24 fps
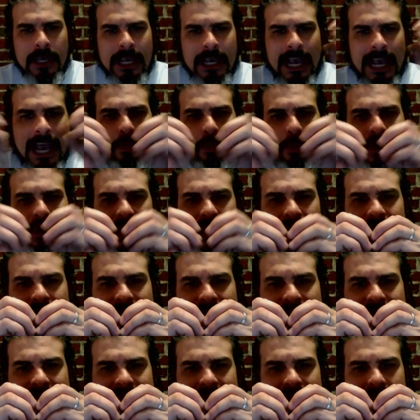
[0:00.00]
And within
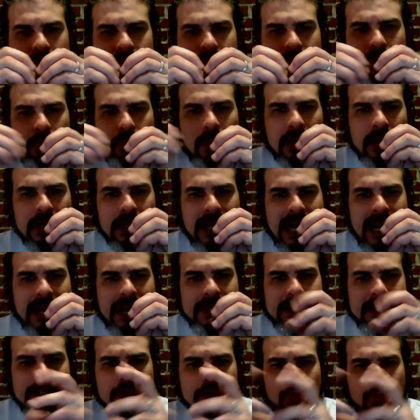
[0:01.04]
distance, if you run a line
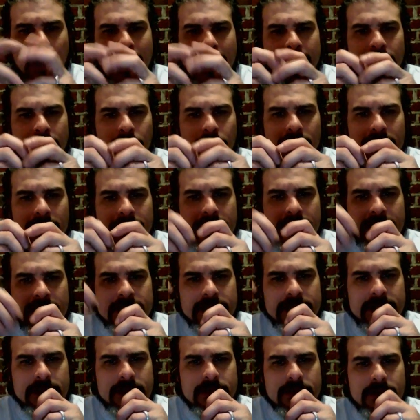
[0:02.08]
this way, and with a
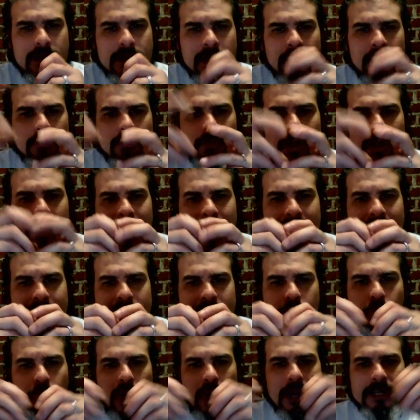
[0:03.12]
distance, run a line this
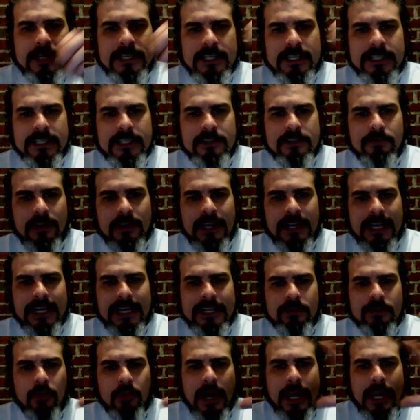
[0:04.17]
way, distance, run down
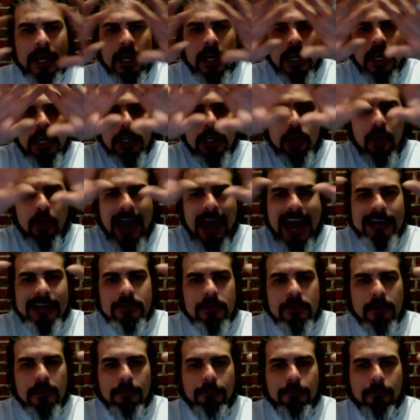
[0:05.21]
this way, you're
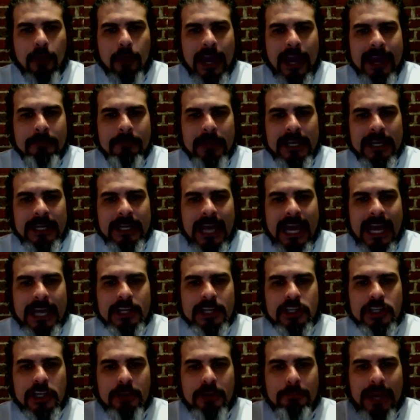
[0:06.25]
actually framing a
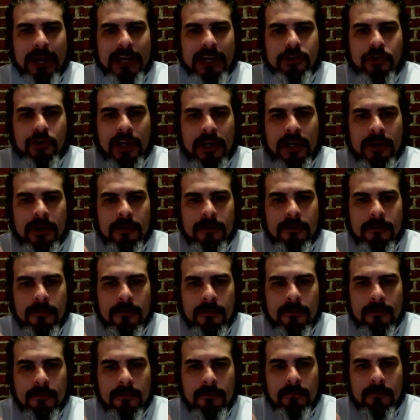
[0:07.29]
geometric
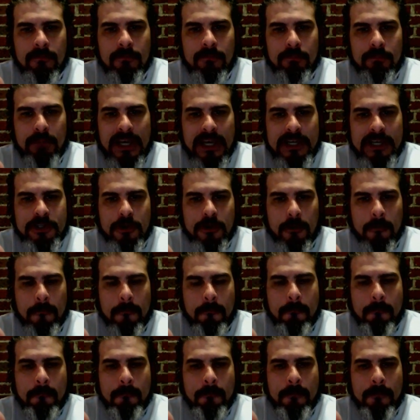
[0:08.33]
picture.
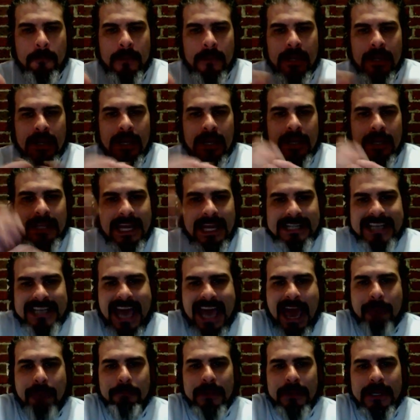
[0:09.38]
And that's
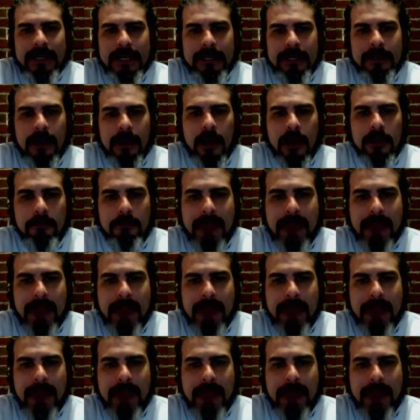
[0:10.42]
happening on the